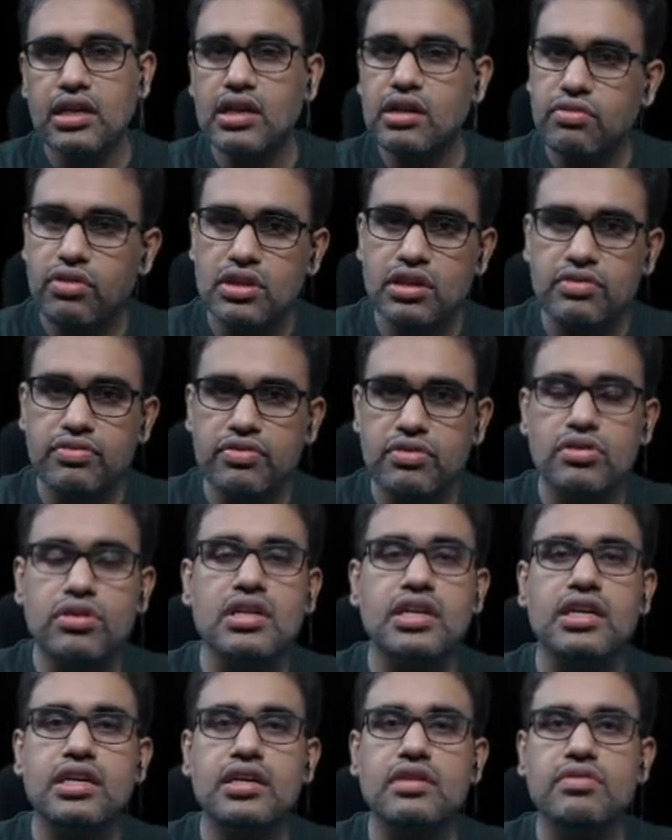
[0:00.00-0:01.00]
For the
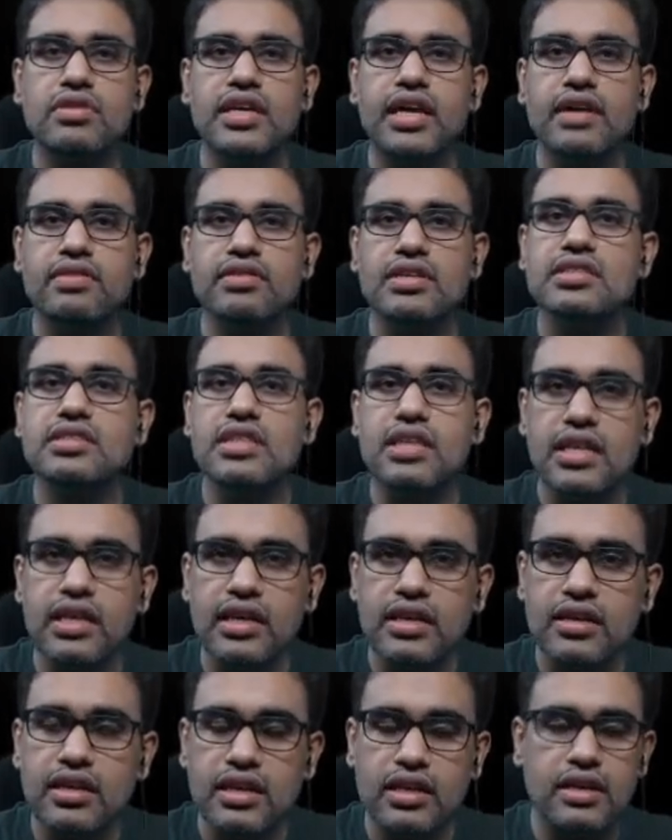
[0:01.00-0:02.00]
foregut, we have the celiac
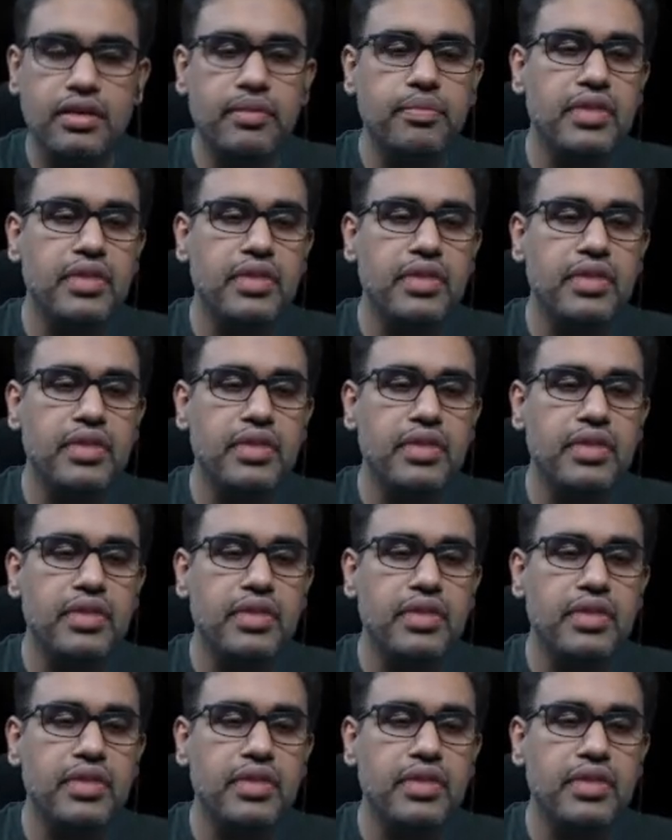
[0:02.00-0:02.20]
trunk.